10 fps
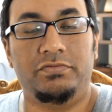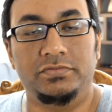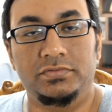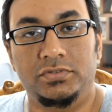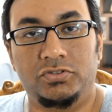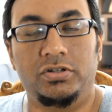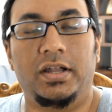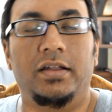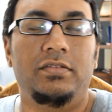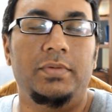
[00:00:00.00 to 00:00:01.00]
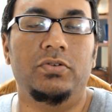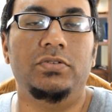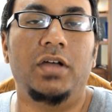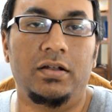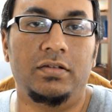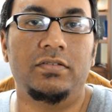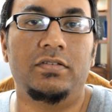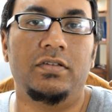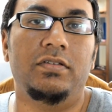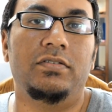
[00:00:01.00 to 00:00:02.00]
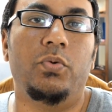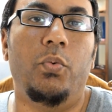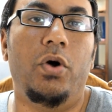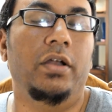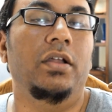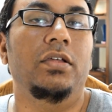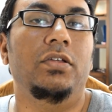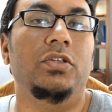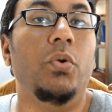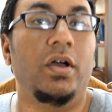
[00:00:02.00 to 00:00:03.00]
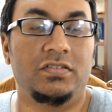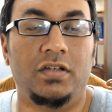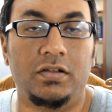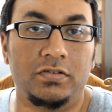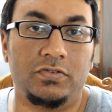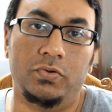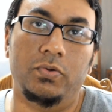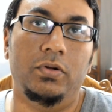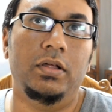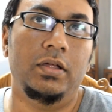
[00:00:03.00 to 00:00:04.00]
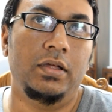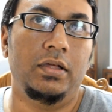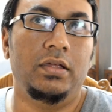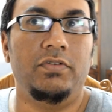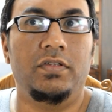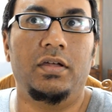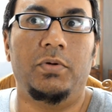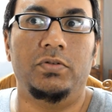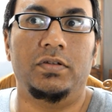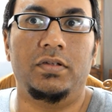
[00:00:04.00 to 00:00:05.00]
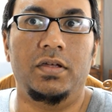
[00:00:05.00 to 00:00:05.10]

So Trinidad and Tobago dollars is one US dollar. So if you think about it,